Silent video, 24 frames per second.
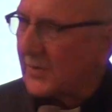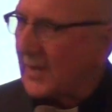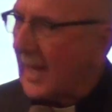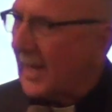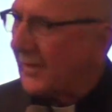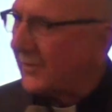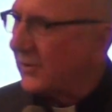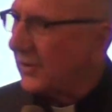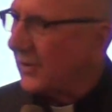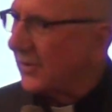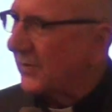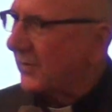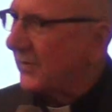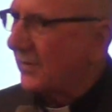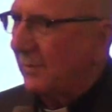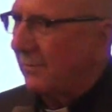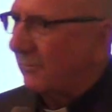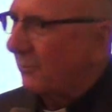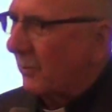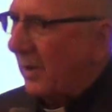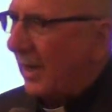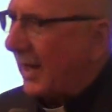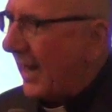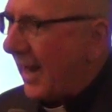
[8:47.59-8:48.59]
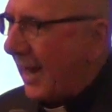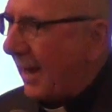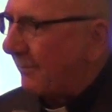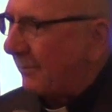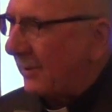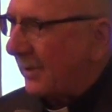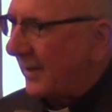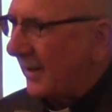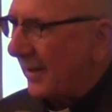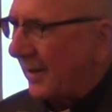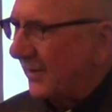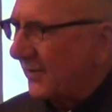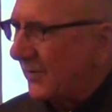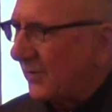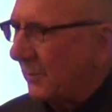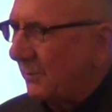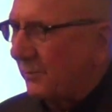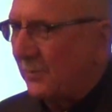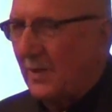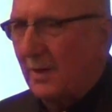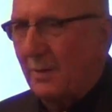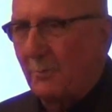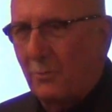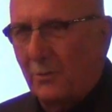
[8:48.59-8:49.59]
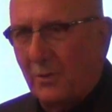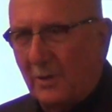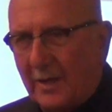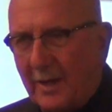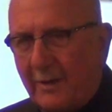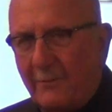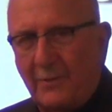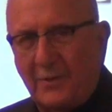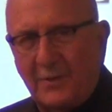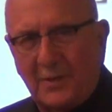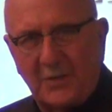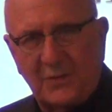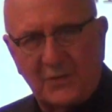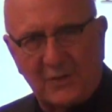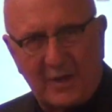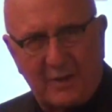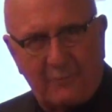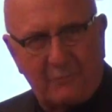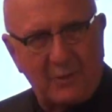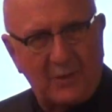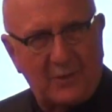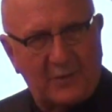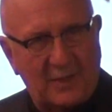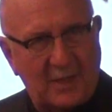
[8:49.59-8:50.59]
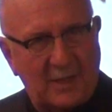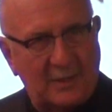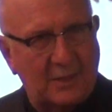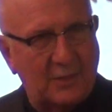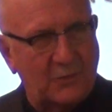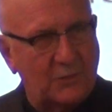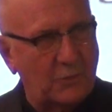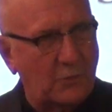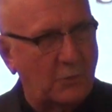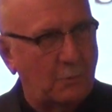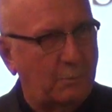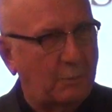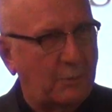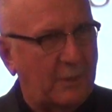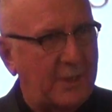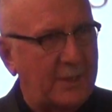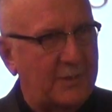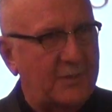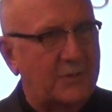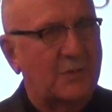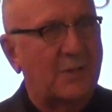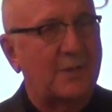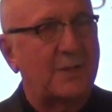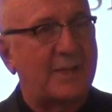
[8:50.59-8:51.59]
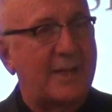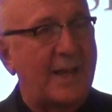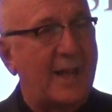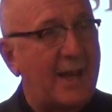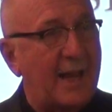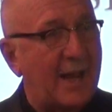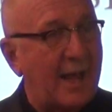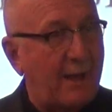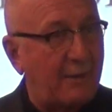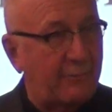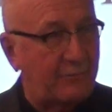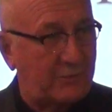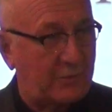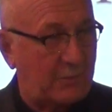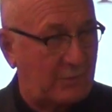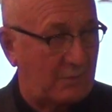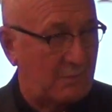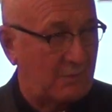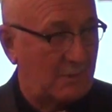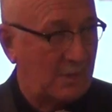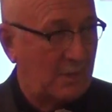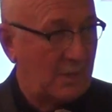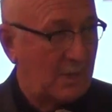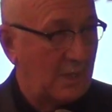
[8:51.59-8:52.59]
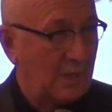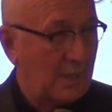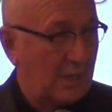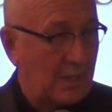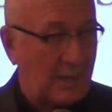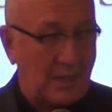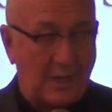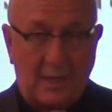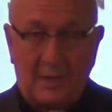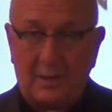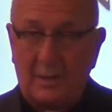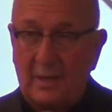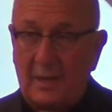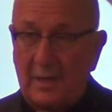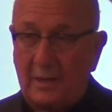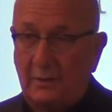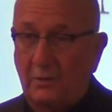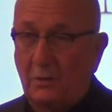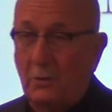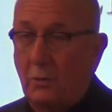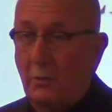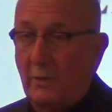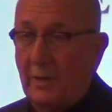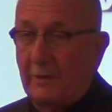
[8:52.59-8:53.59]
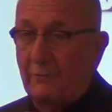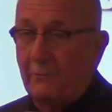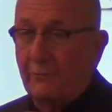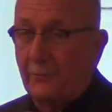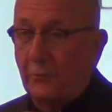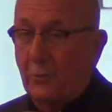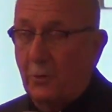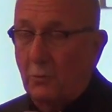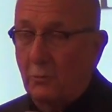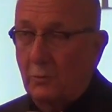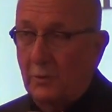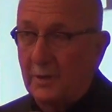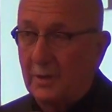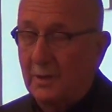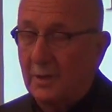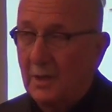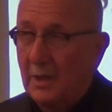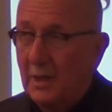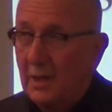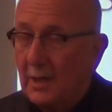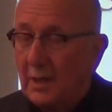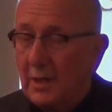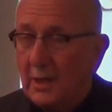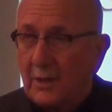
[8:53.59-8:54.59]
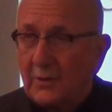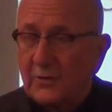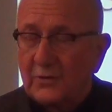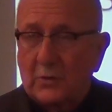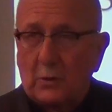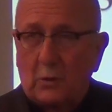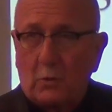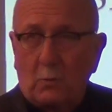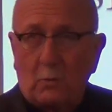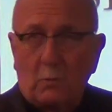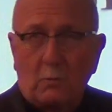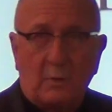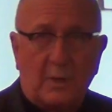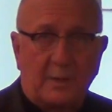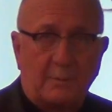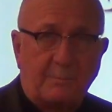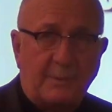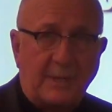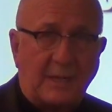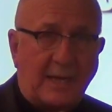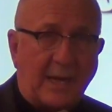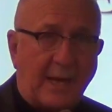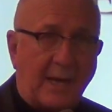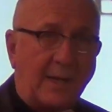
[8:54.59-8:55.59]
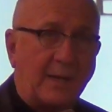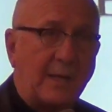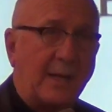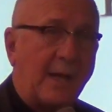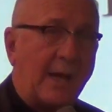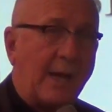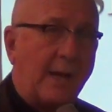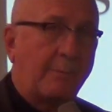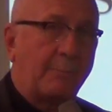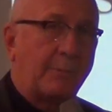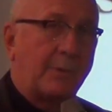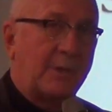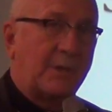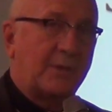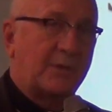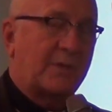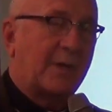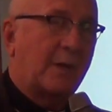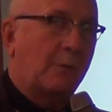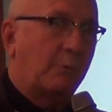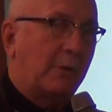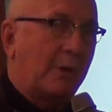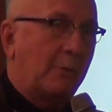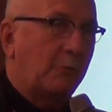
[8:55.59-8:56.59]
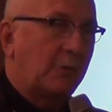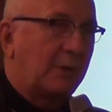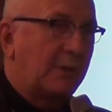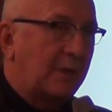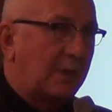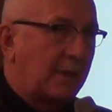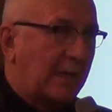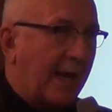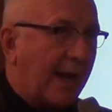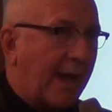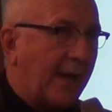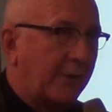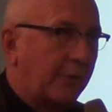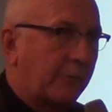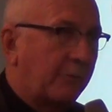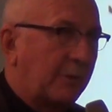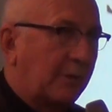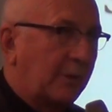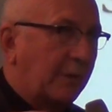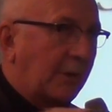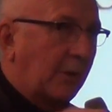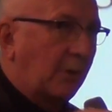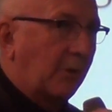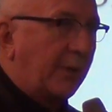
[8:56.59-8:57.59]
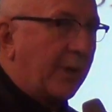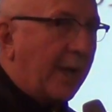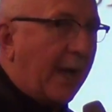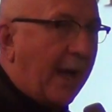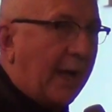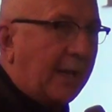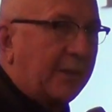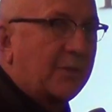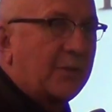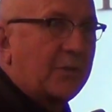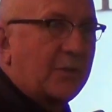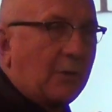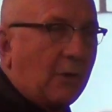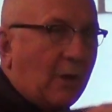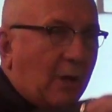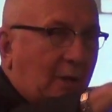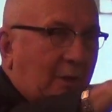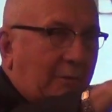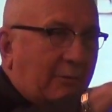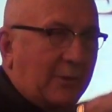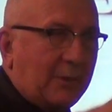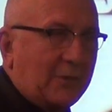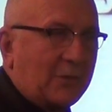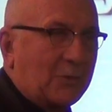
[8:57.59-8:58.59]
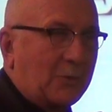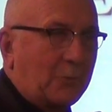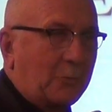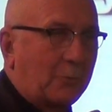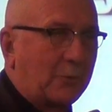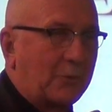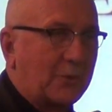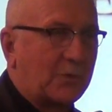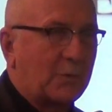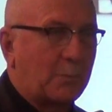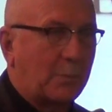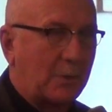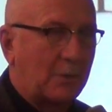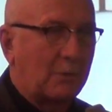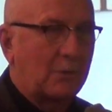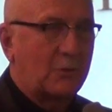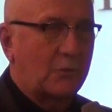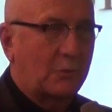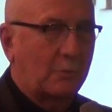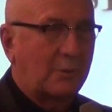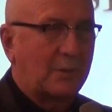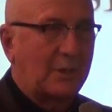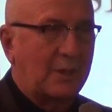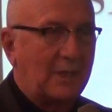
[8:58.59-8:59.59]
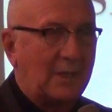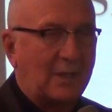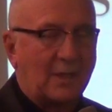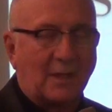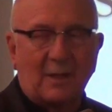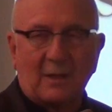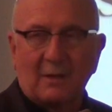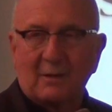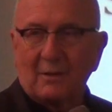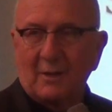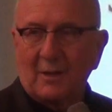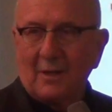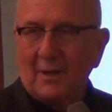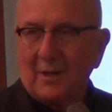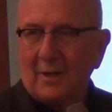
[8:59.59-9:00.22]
not just what happened on September 11th, it's everything that took place the day after and going forward. So what began to happen is that we would gather in little knots, all of us who were spiritually